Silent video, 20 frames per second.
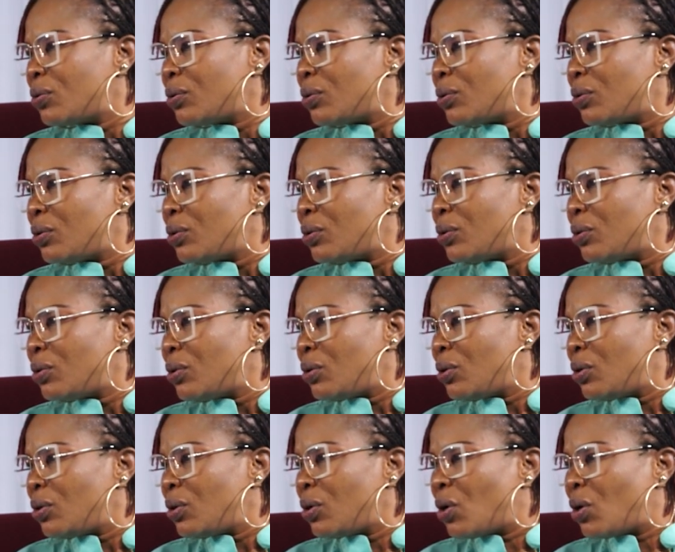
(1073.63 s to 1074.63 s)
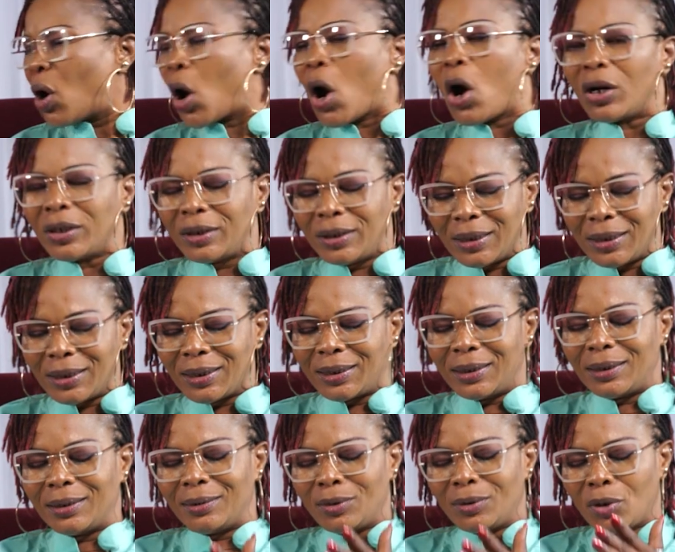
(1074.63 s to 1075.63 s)
All these
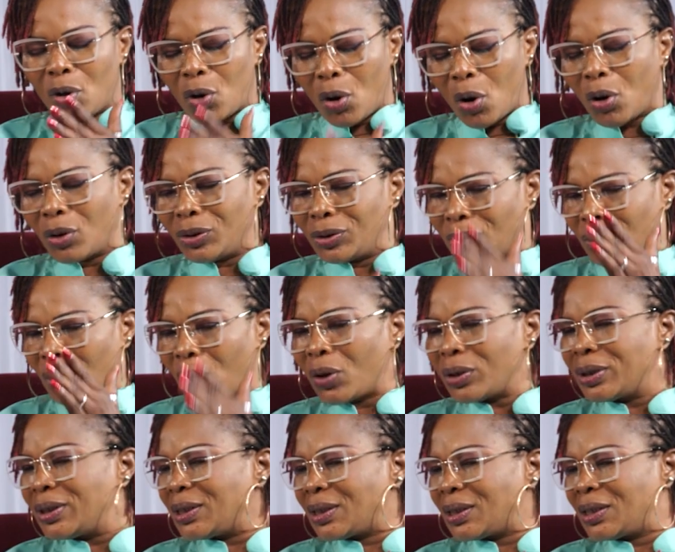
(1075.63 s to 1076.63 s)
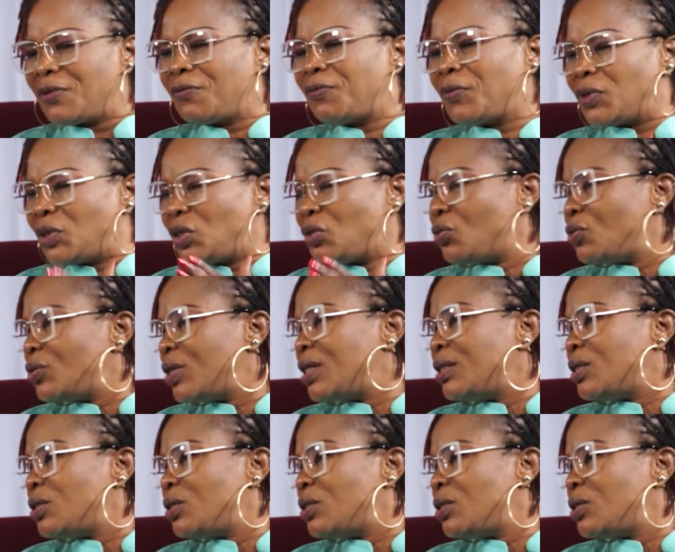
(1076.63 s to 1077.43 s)
things cause all these things for these children,